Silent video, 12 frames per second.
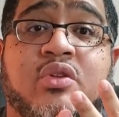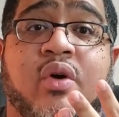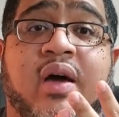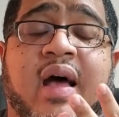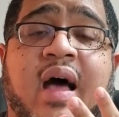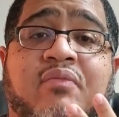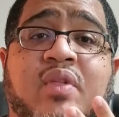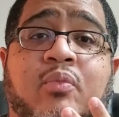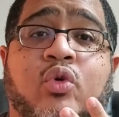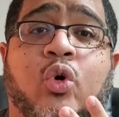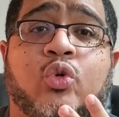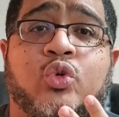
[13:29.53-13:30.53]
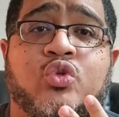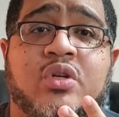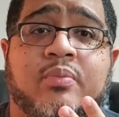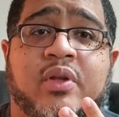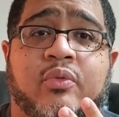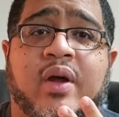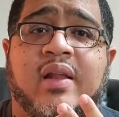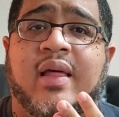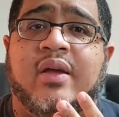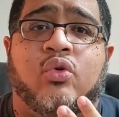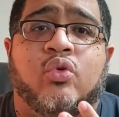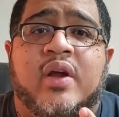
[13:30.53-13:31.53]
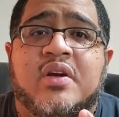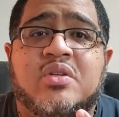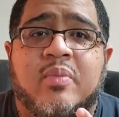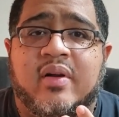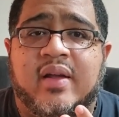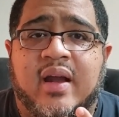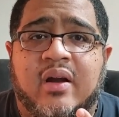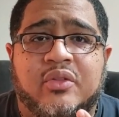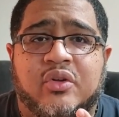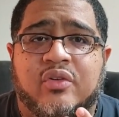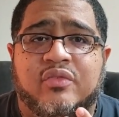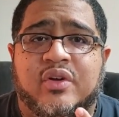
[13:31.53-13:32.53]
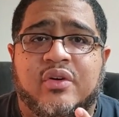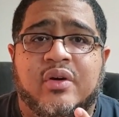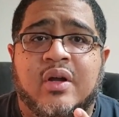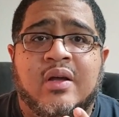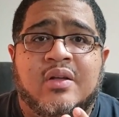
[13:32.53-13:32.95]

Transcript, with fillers: You got to have them go through something, right? Like who cares about a character if they're